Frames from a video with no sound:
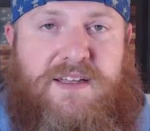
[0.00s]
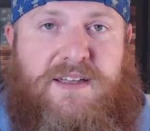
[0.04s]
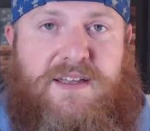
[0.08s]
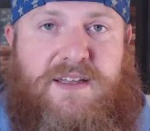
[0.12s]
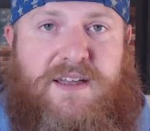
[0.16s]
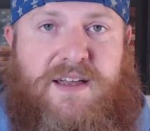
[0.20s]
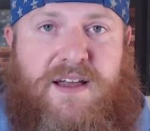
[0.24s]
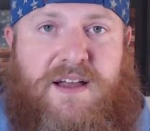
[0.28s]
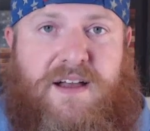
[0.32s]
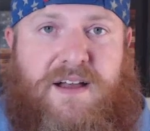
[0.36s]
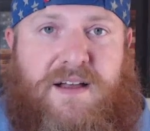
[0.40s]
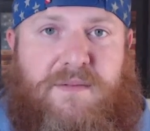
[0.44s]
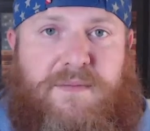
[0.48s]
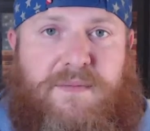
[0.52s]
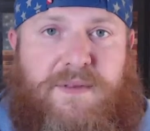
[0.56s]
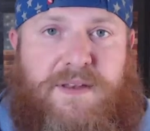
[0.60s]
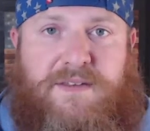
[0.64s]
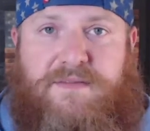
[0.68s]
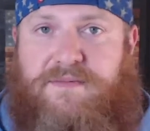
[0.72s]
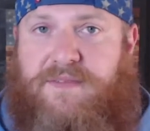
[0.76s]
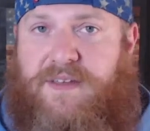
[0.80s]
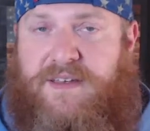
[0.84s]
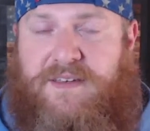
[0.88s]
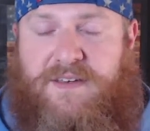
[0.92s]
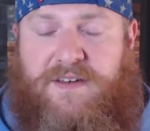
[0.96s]
Um,
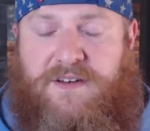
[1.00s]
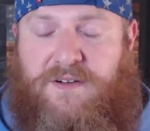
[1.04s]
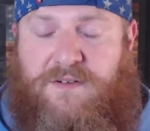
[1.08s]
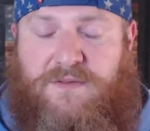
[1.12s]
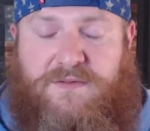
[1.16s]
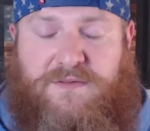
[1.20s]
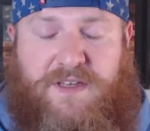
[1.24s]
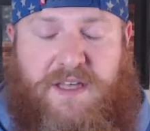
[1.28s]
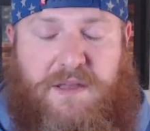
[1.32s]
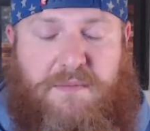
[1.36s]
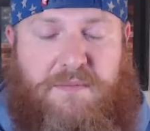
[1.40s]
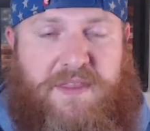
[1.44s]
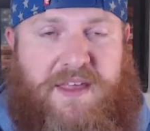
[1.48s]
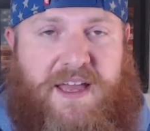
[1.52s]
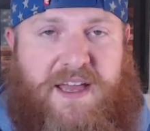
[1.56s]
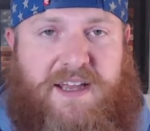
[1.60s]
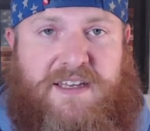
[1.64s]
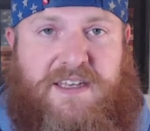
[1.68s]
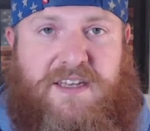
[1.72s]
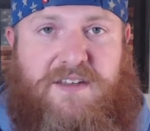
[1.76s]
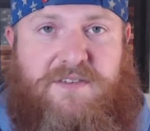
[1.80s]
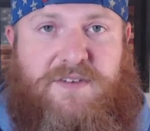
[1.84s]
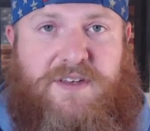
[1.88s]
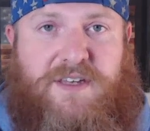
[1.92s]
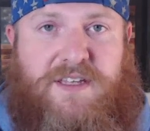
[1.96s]
and, and you know keep the
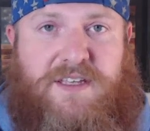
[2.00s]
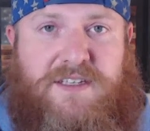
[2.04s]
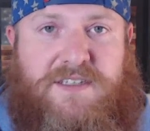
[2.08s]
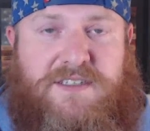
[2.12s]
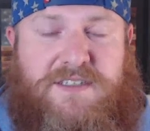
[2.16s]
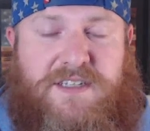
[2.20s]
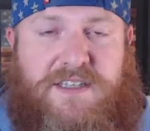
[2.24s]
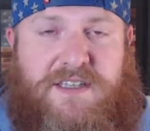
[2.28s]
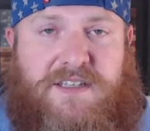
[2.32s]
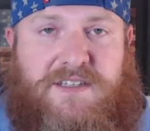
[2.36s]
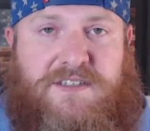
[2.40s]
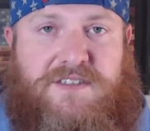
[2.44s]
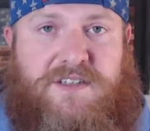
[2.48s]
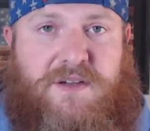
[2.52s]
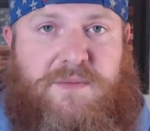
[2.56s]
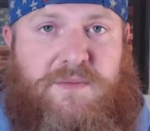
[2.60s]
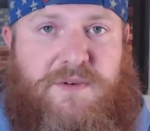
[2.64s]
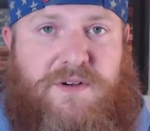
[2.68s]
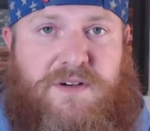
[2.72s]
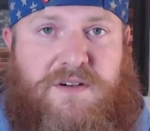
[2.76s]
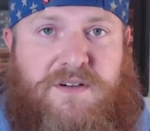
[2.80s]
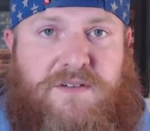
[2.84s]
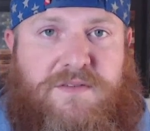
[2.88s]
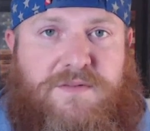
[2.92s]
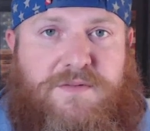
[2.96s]
activities and the
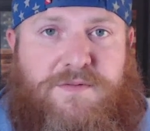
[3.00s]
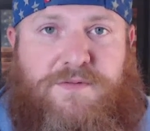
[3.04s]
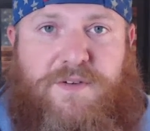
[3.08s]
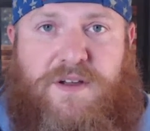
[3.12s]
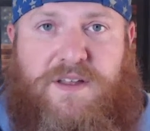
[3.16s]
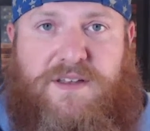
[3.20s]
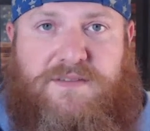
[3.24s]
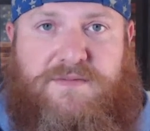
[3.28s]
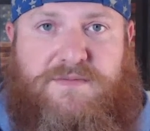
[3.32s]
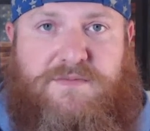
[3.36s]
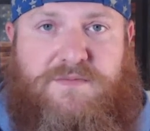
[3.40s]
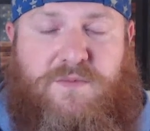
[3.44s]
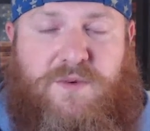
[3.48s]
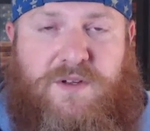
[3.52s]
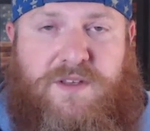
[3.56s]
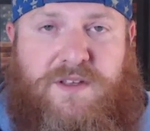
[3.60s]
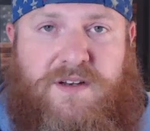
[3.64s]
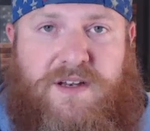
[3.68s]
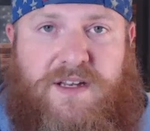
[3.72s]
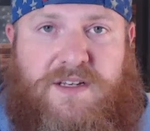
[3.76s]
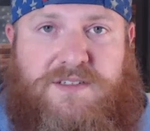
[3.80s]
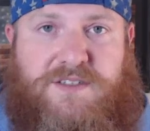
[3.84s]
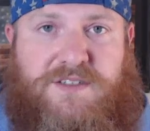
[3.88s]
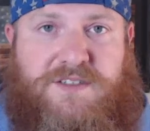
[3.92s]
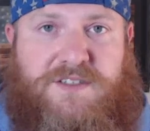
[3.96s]
summer fun where they're
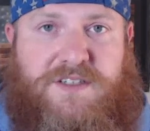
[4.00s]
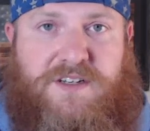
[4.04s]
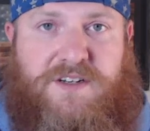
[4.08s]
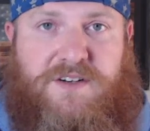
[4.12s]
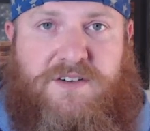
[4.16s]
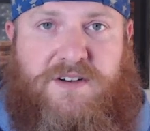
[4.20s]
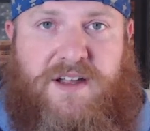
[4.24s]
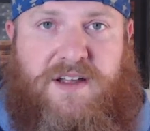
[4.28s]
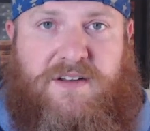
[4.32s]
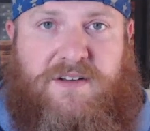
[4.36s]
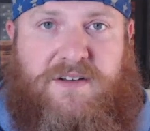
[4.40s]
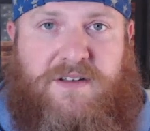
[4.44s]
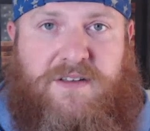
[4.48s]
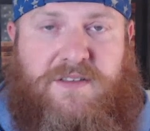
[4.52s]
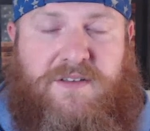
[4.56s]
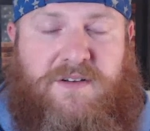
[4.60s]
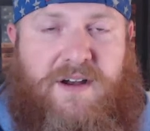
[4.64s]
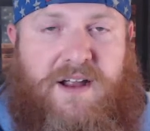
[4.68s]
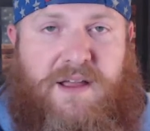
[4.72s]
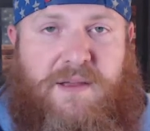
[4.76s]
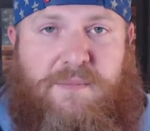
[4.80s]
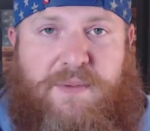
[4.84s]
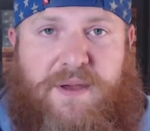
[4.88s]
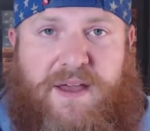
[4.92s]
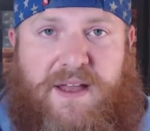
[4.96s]
not just sitting around on their
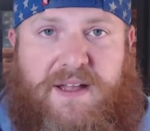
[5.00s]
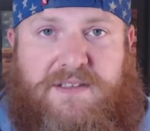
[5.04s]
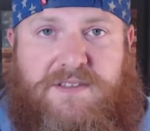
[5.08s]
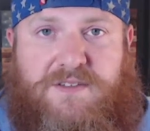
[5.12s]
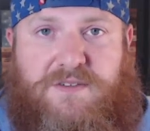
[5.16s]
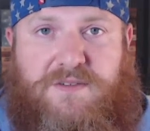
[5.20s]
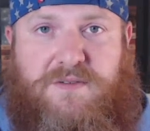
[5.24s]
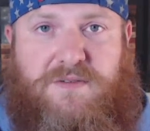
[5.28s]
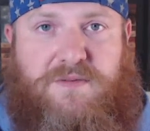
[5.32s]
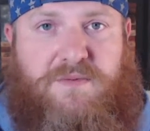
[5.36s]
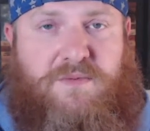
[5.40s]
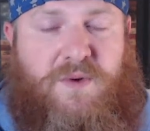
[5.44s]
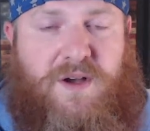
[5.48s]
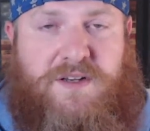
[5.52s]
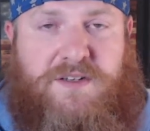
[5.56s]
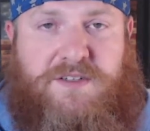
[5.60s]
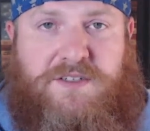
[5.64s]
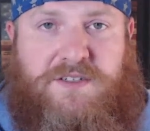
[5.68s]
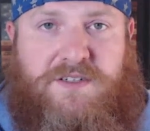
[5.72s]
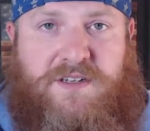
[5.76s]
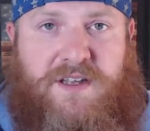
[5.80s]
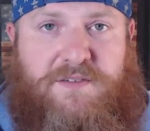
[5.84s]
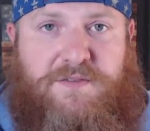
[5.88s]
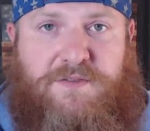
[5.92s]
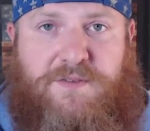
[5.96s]
iPads or
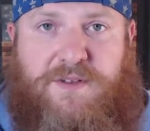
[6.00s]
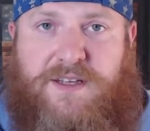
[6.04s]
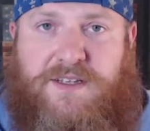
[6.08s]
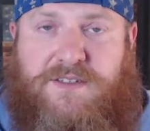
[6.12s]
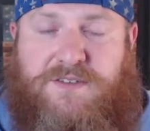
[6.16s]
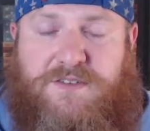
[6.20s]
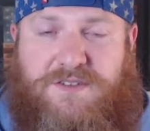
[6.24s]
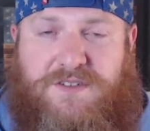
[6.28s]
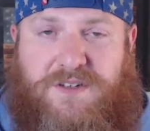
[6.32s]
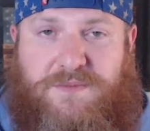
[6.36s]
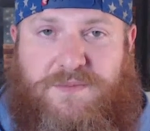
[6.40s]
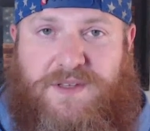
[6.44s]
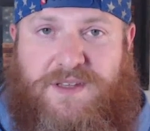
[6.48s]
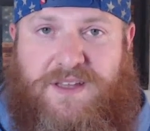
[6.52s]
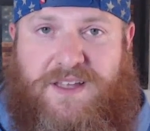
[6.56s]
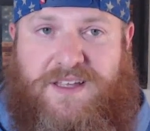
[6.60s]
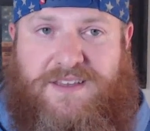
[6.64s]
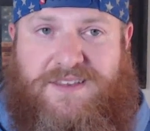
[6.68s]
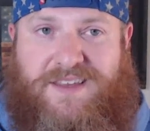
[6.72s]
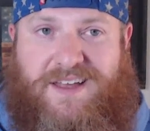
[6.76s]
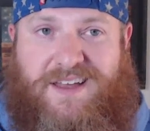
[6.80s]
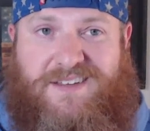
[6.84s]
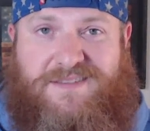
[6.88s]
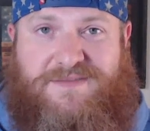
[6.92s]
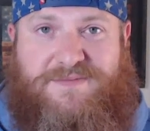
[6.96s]
watching Netflix or something
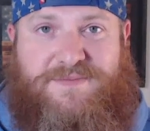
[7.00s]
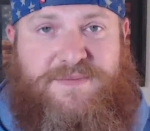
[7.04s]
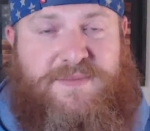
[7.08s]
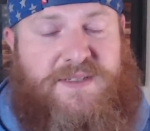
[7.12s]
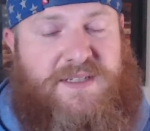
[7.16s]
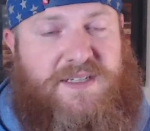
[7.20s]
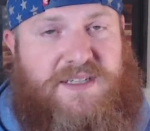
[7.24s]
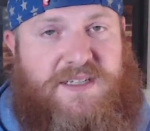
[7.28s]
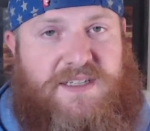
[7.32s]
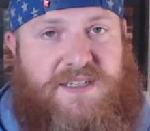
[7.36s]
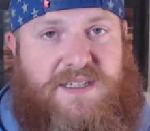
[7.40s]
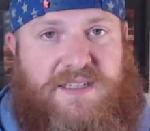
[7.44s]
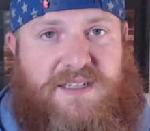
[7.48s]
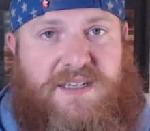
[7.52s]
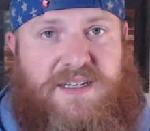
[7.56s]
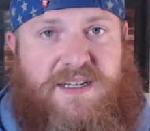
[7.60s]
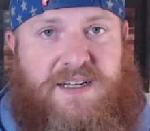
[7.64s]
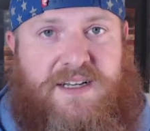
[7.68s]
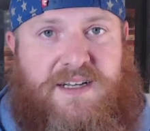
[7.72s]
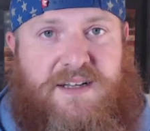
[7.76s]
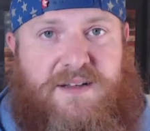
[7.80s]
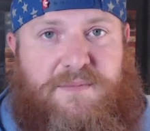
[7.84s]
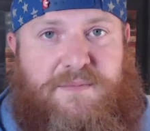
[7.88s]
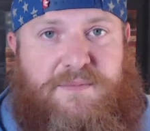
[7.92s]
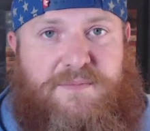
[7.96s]
like that.
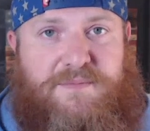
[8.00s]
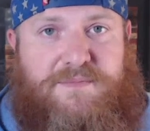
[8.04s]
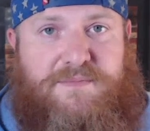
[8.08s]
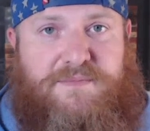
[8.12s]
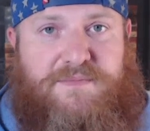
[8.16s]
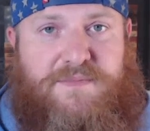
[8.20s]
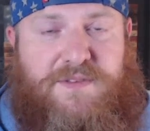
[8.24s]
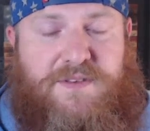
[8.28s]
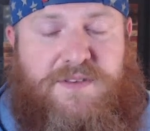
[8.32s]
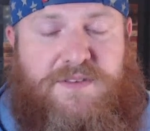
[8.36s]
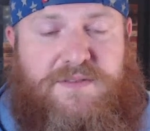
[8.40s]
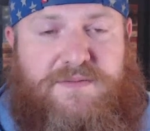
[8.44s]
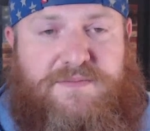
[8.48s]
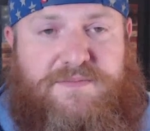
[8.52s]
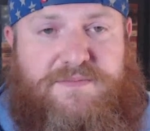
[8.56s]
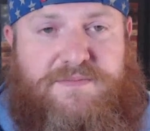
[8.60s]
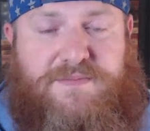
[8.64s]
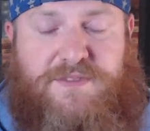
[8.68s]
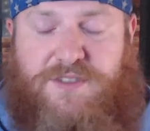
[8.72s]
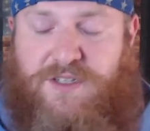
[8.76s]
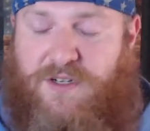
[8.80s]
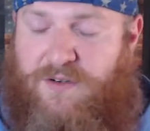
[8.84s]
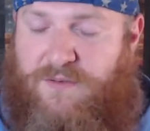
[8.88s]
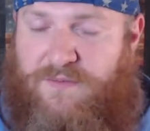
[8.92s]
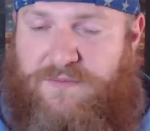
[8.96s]
Um,
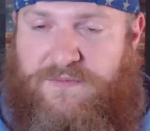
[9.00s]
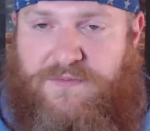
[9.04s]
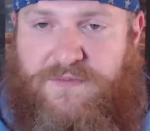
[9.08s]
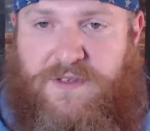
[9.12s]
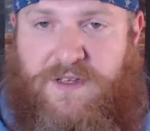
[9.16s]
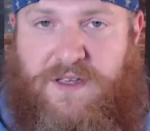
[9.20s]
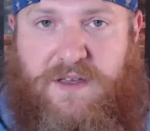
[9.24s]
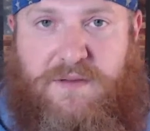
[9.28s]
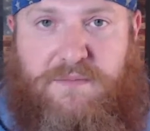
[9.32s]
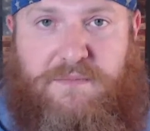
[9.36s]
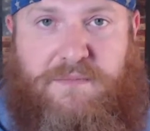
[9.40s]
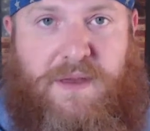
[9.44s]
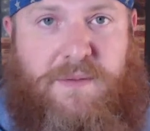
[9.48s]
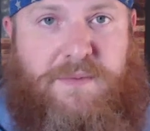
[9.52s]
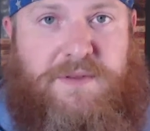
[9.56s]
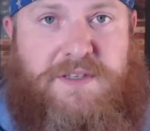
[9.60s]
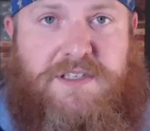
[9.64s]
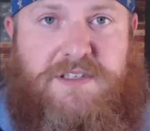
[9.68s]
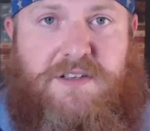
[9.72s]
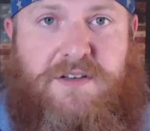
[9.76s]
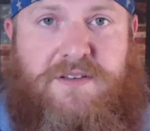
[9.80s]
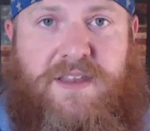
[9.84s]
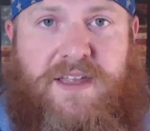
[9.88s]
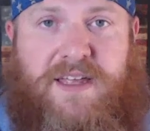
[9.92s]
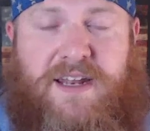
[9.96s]
so maybe
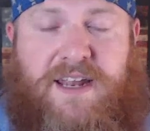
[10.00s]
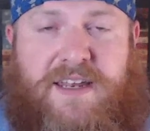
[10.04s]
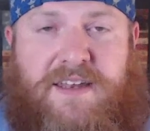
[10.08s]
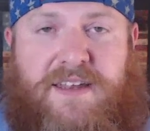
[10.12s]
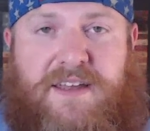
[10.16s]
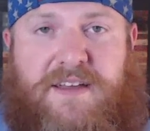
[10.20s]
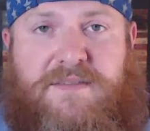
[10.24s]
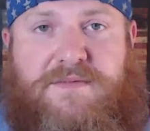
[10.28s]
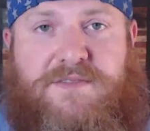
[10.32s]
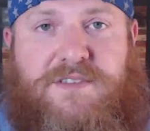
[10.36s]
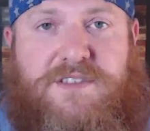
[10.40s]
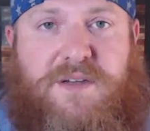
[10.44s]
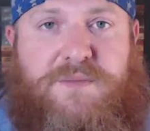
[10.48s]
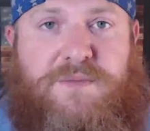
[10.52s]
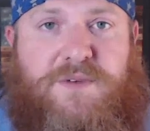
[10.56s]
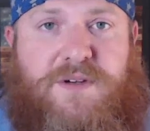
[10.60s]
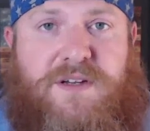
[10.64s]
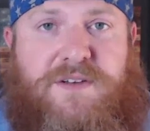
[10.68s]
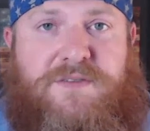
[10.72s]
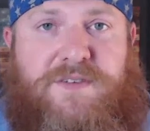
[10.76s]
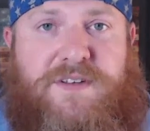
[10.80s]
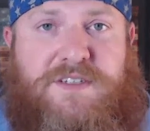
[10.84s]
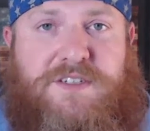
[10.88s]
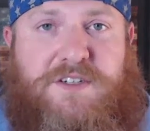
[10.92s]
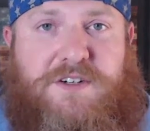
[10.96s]
steal that idea. Summer
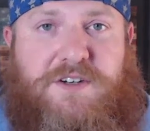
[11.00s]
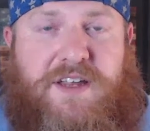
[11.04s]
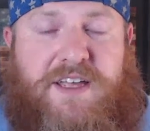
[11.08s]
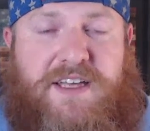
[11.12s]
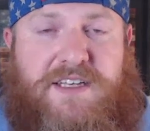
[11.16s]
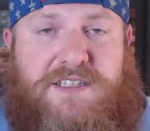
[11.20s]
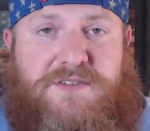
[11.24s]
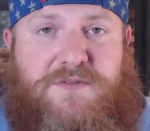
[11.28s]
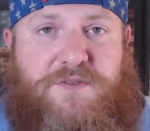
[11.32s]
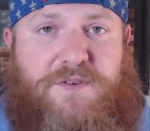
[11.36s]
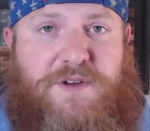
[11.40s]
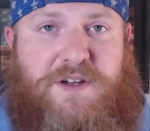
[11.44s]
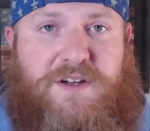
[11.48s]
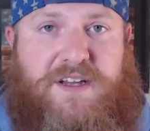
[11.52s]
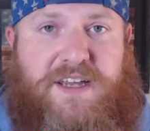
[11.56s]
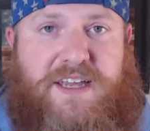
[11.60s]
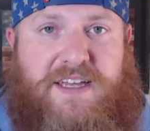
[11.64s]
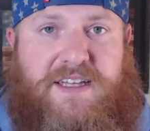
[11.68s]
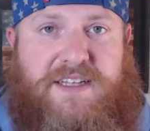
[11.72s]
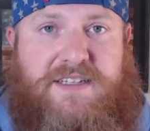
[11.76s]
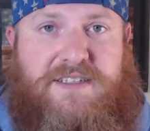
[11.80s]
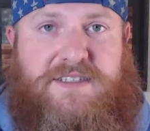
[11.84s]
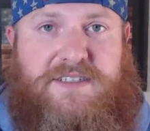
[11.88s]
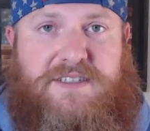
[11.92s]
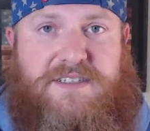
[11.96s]
adventure days for your
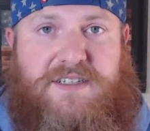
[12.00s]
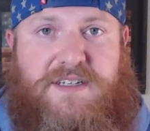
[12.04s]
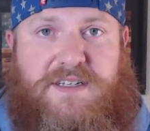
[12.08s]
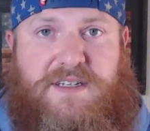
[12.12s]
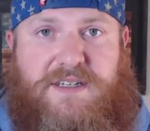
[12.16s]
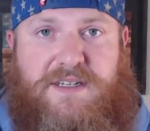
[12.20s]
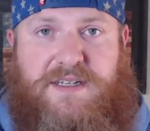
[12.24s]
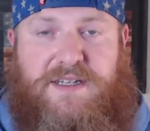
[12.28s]
kids.